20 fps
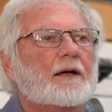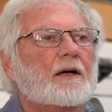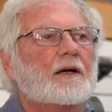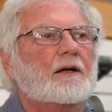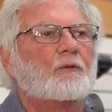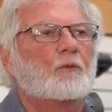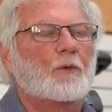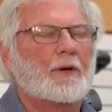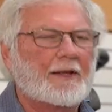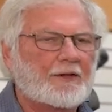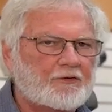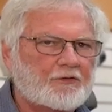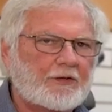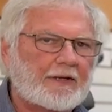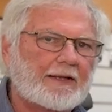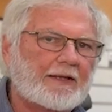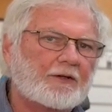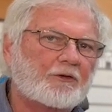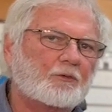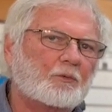Ranch
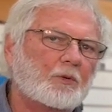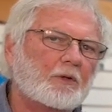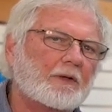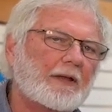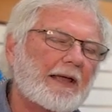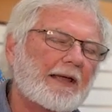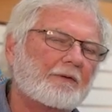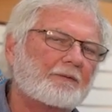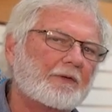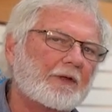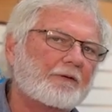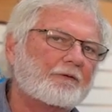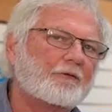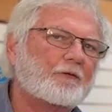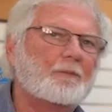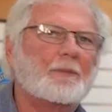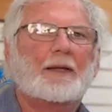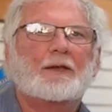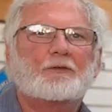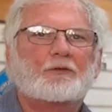hands will have the
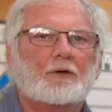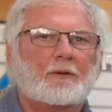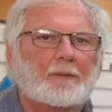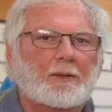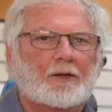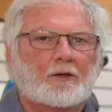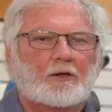information about